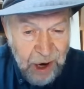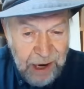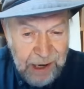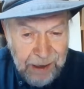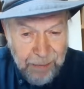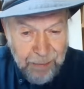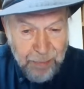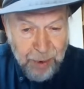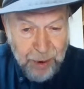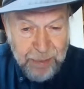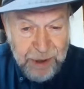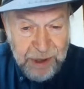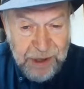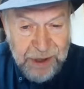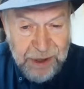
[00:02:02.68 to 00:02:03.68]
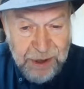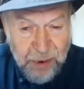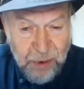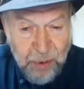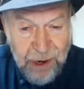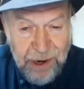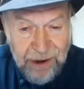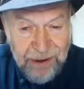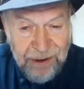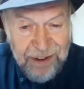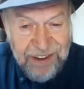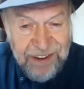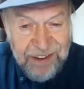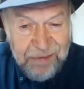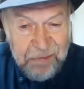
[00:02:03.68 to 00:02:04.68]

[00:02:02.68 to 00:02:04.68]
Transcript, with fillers: watt per meter squared